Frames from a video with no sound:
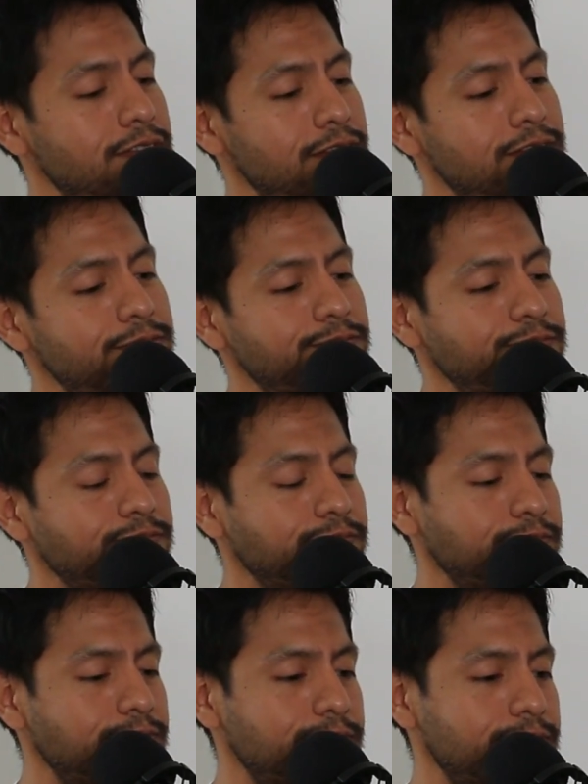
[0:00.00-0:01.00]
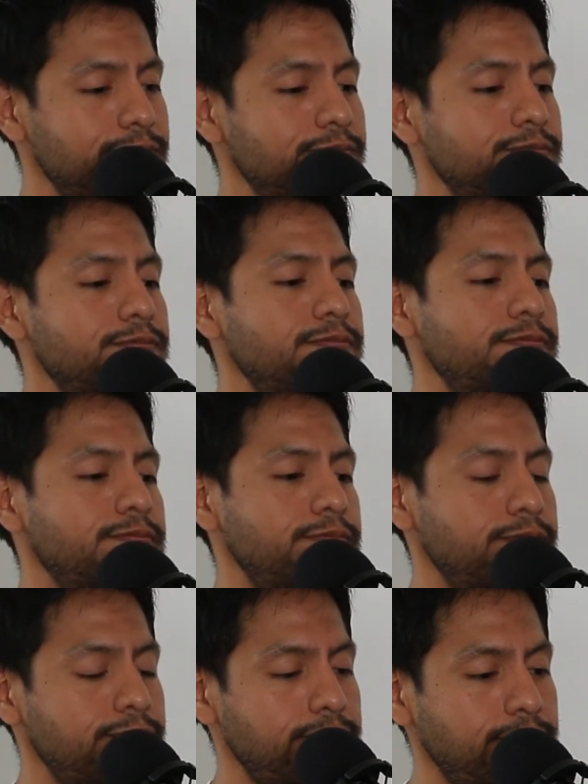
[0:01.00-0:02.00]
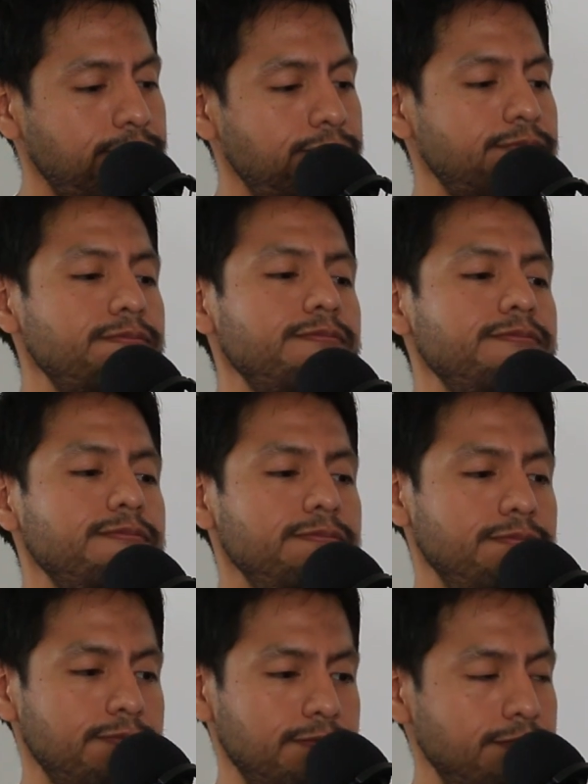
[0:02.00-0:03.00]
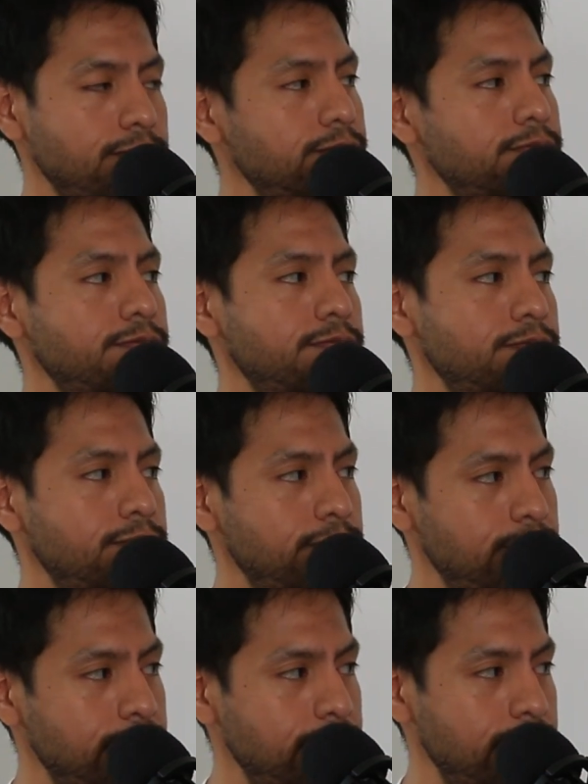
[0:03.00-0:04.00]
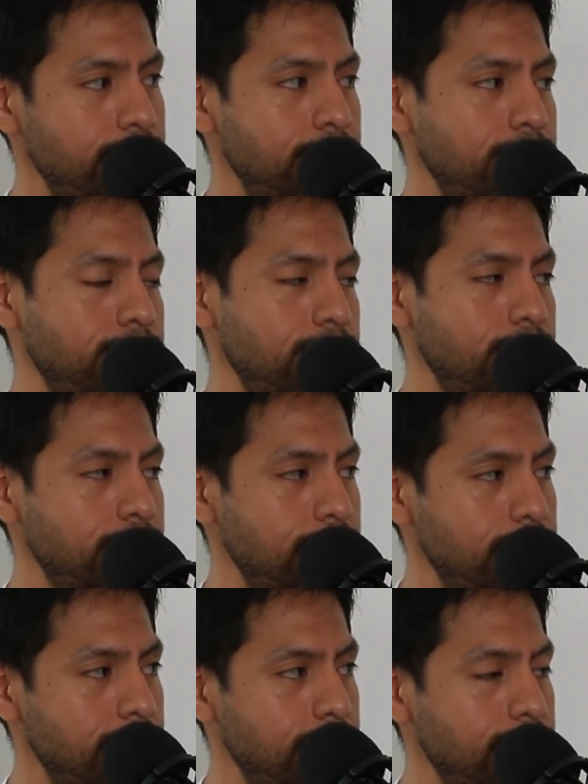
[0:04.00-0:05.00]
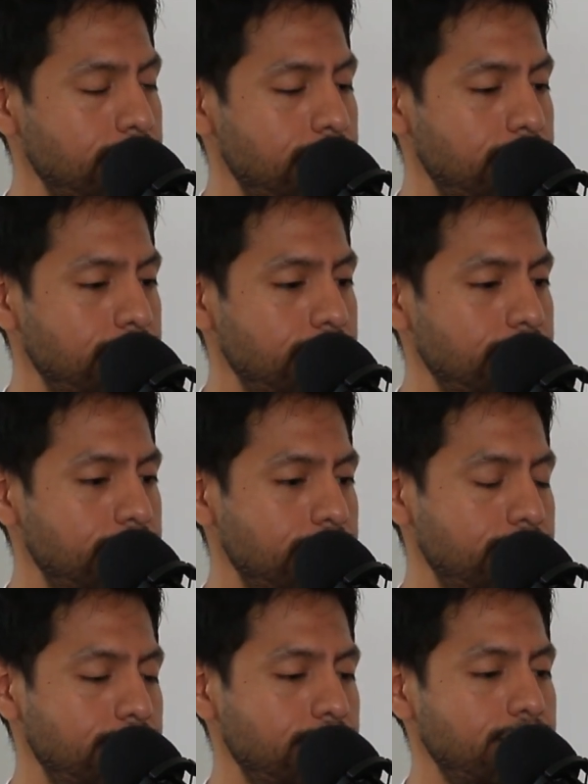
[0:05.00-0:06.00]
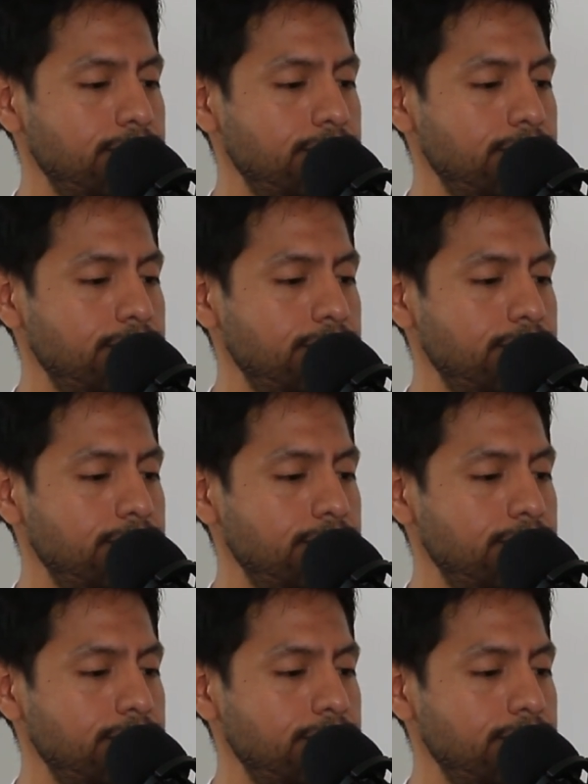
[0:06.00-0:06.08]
No words are spoken by the person on screen.